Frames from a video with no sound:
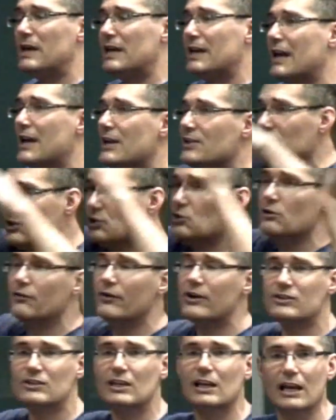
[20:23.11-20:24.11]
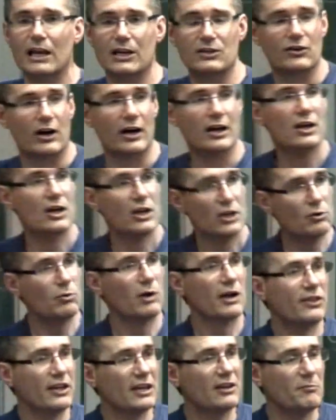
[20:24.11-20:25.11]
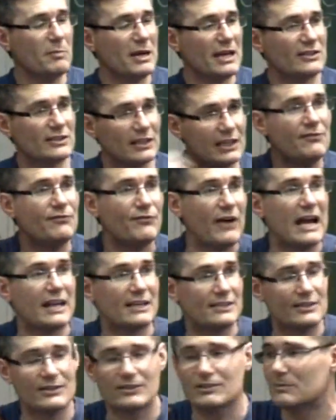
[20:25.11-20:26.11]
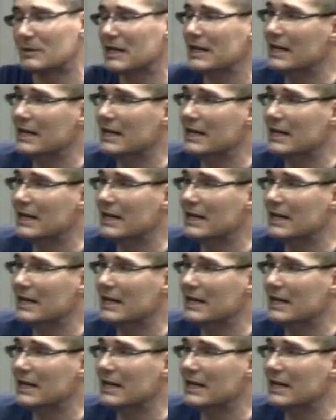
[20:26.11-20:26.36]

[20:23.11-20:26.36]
me as a university lecturer. You want to think of me as a lymphatic system